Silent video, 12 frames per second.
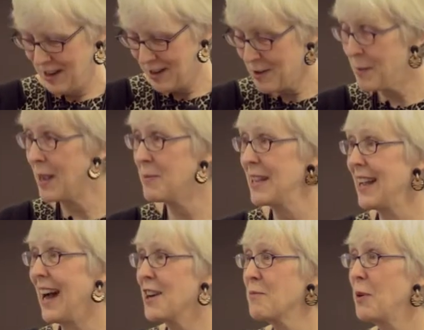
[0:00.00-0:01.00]
Or maybe
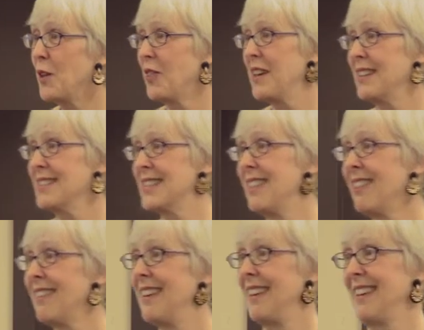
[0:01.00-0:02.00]
How to Put Things in
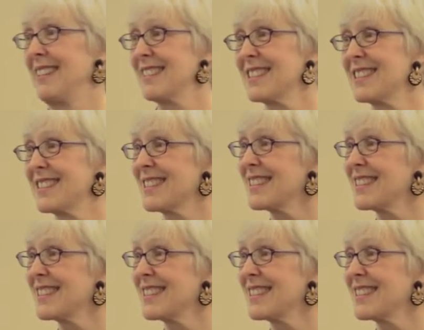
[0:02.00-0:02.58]
Things.